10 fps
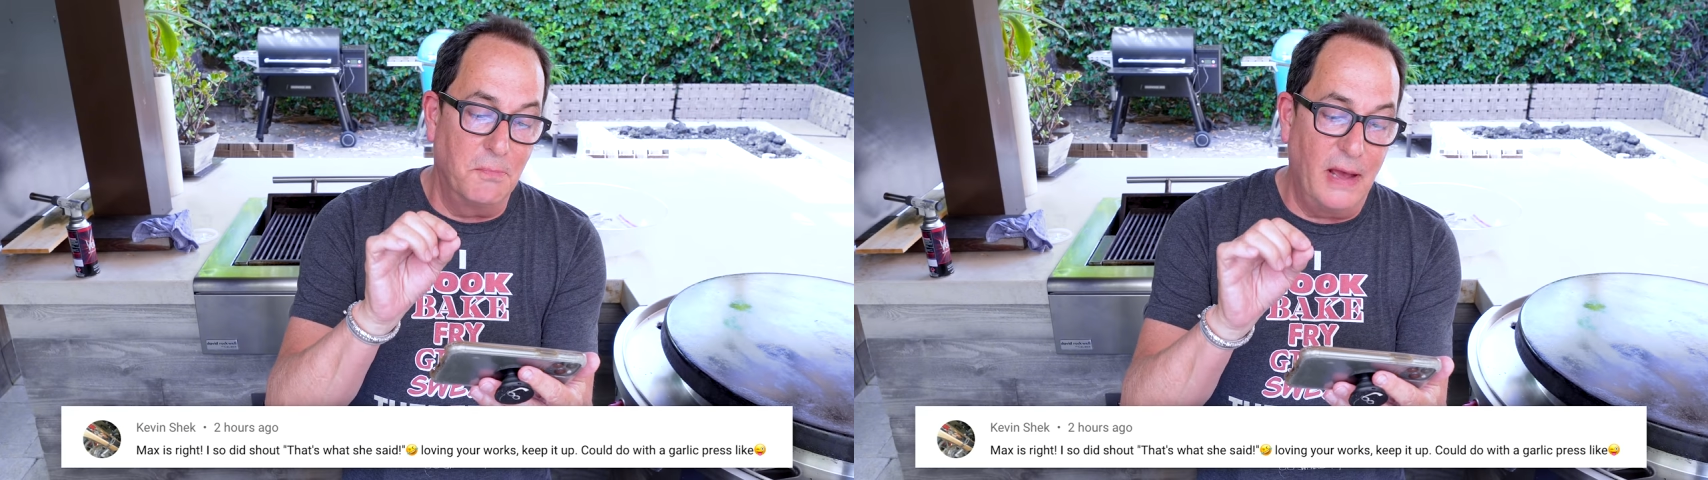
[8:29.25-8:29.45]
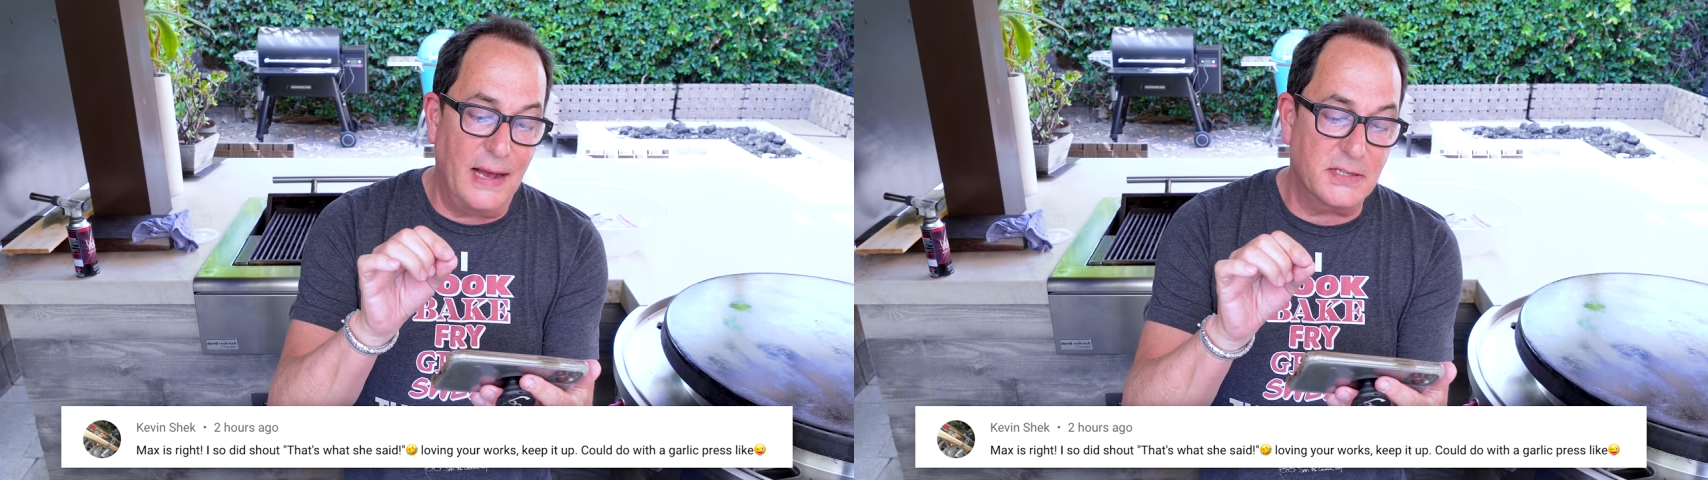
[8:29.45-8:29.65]

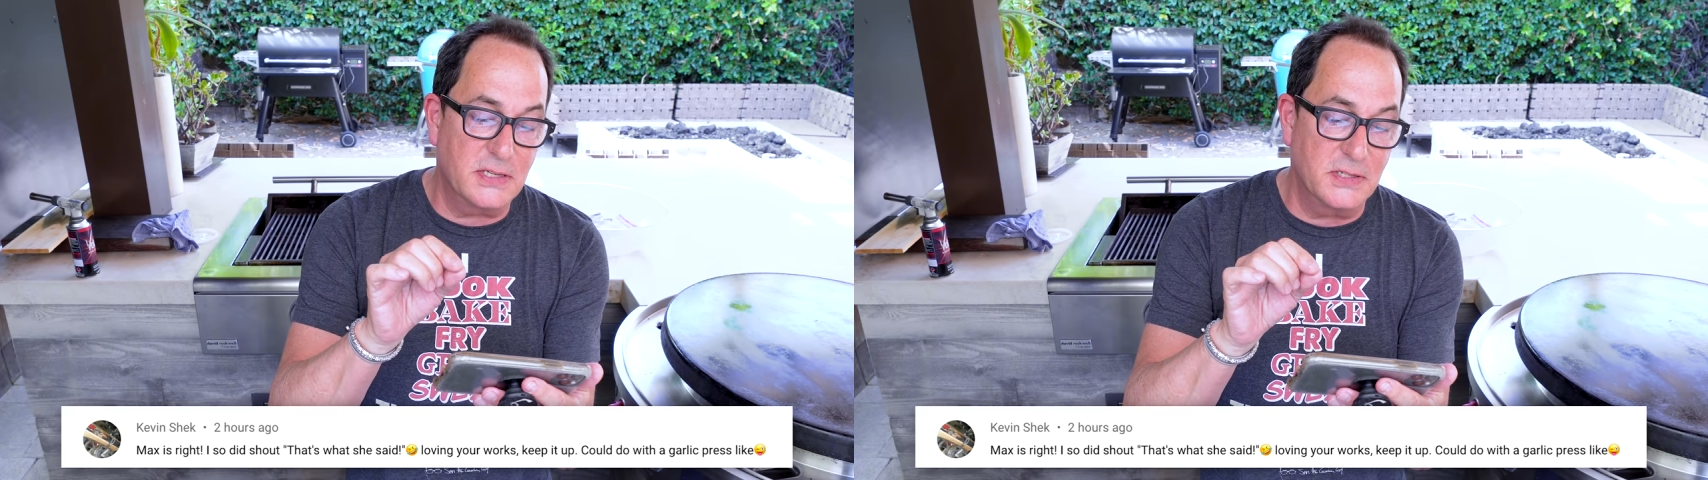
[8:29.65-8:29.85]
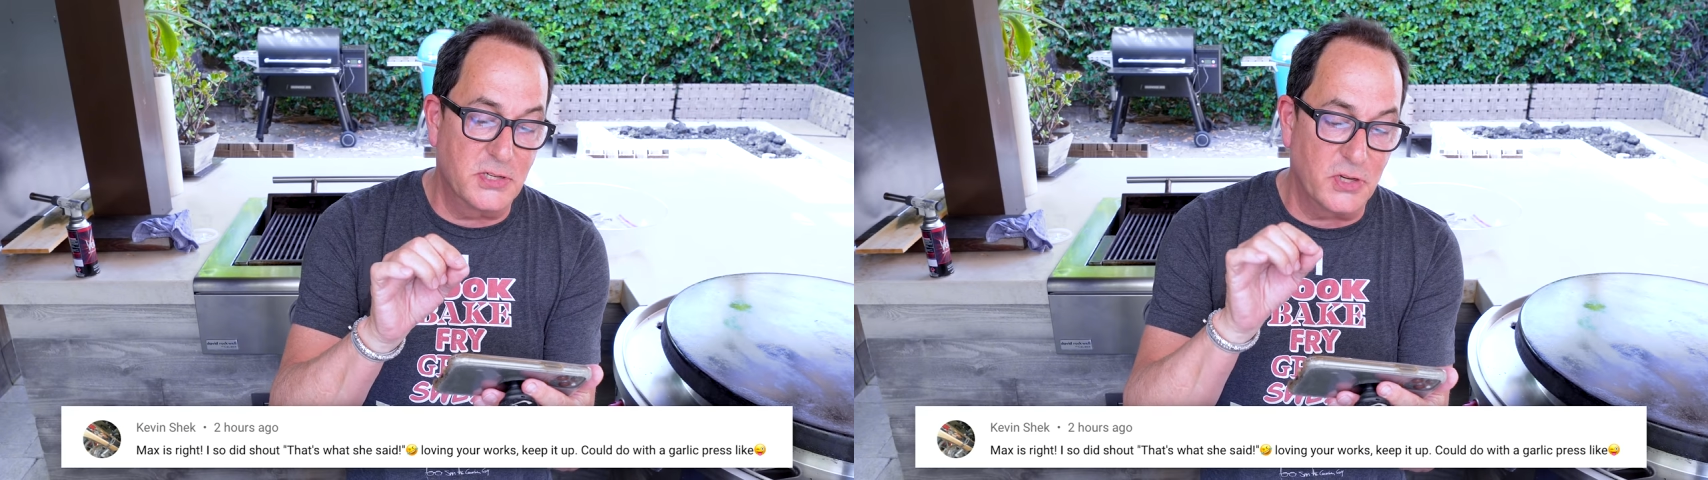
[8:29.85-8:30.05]

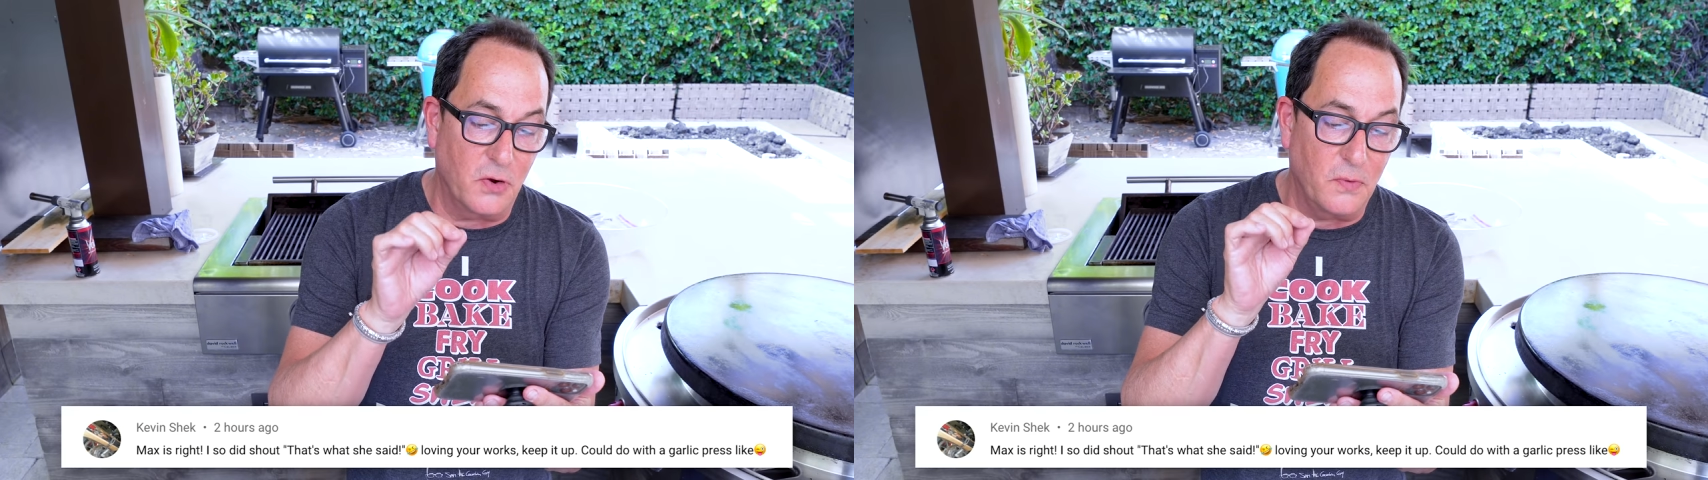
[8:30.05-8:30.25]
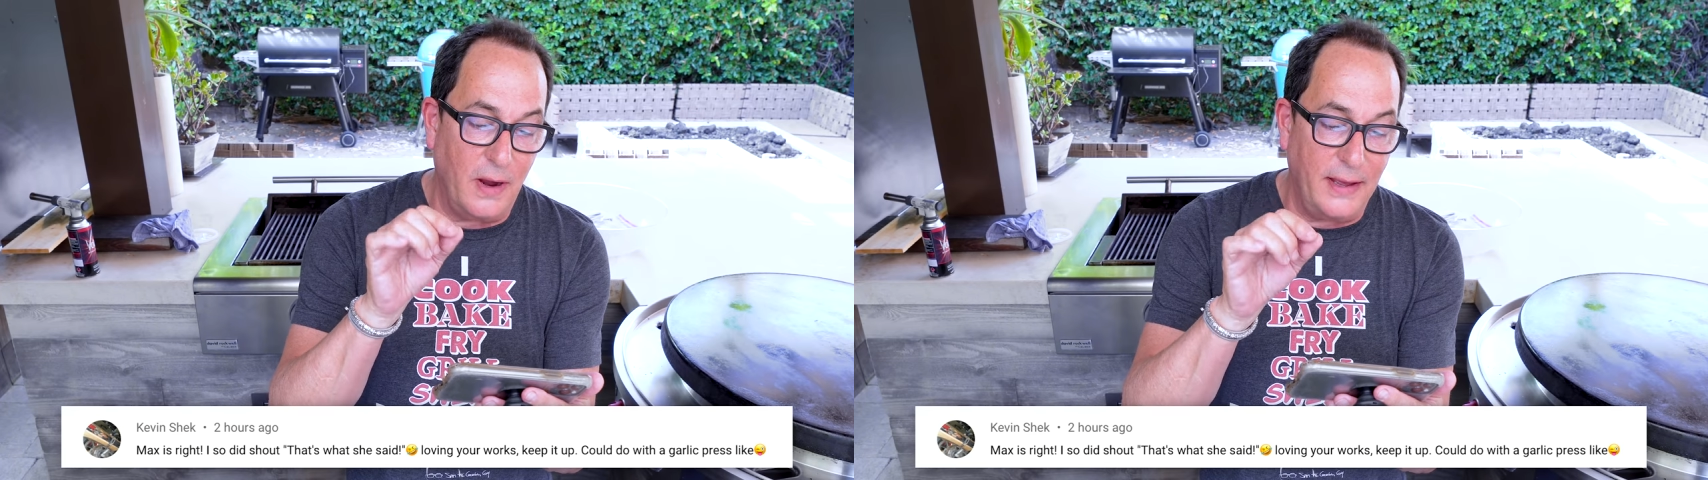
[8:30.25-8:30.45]
Max is
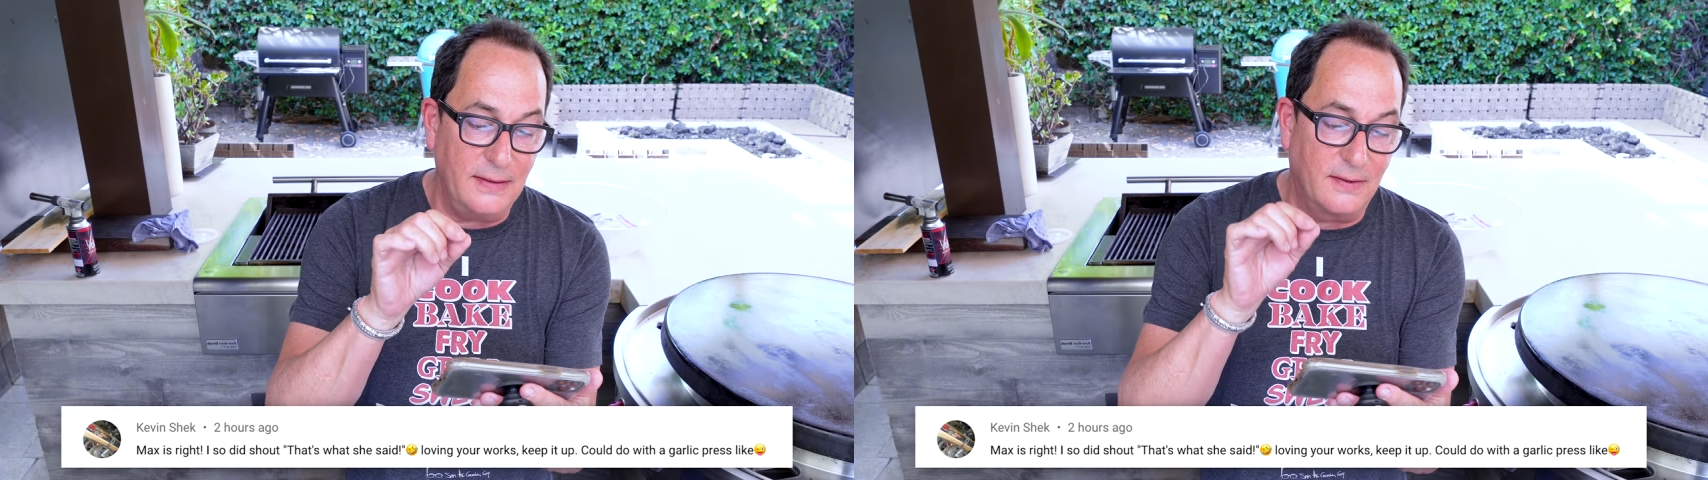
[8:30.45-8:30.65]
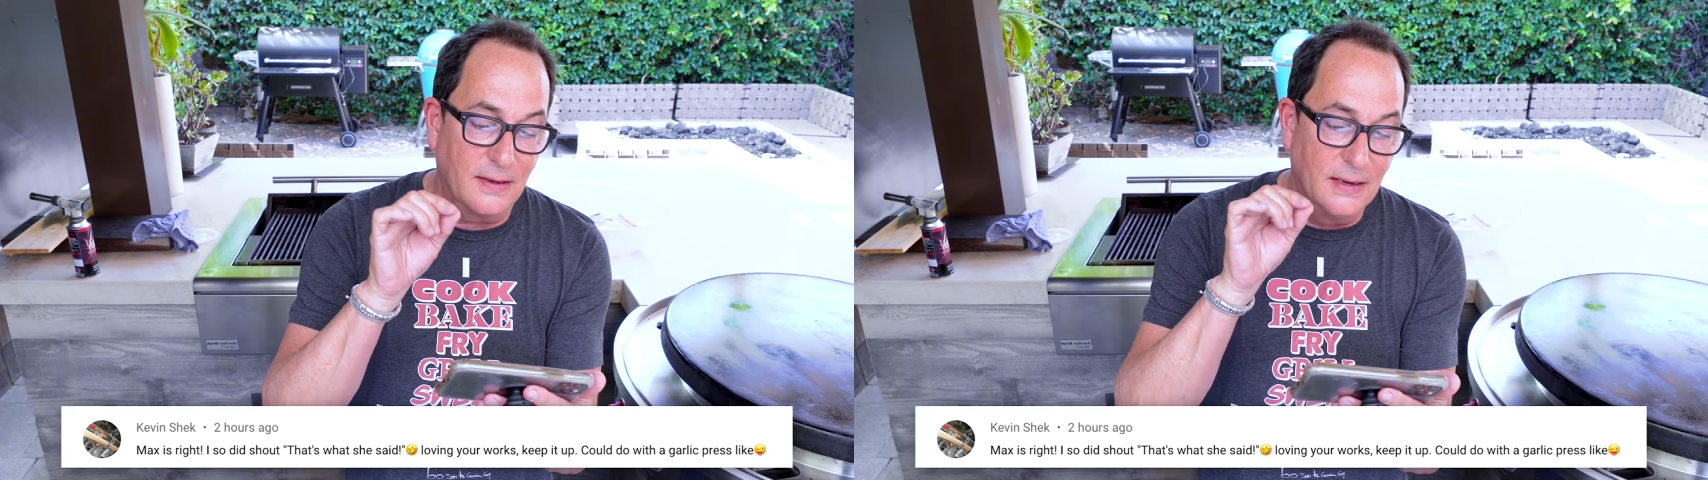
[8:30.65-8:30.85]
so
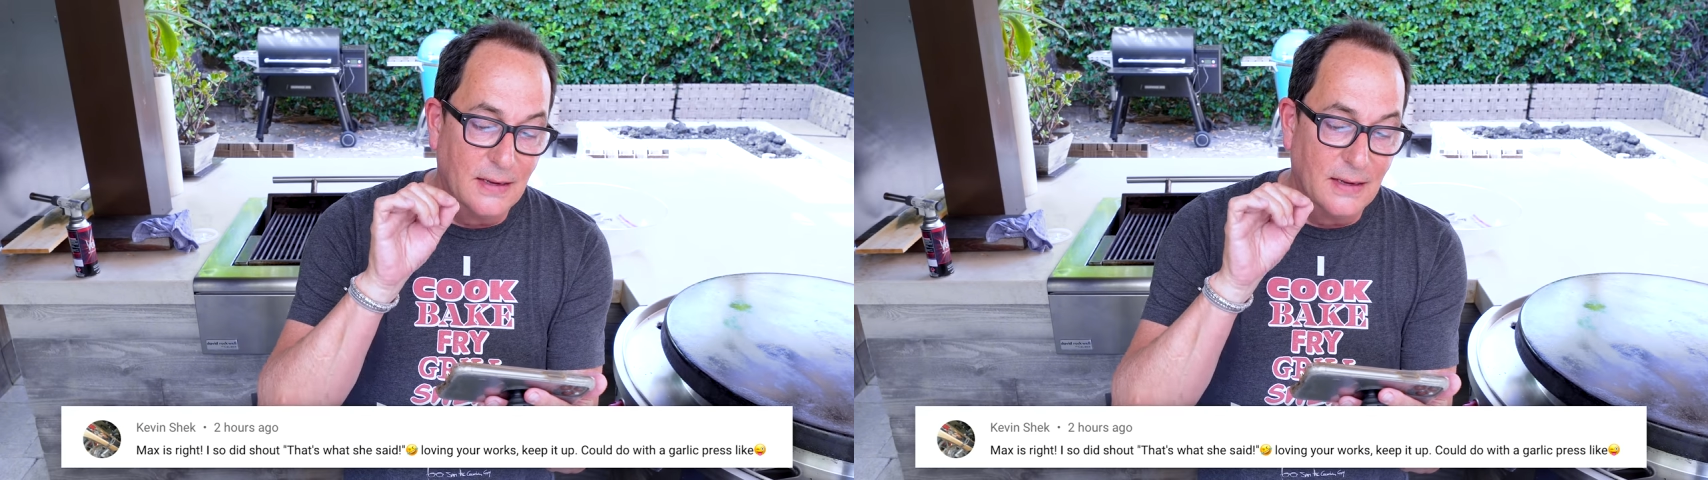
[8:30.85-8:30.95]
right.